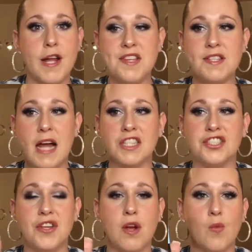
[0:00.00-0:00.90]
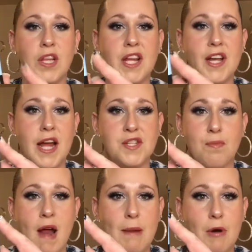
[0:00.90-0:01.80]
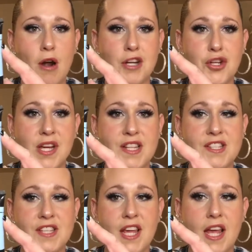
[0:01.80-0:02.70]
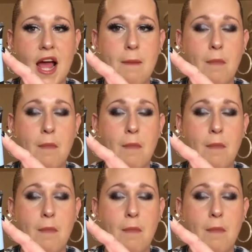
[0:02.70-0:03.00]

This is actually a really nice primer. As you can see, I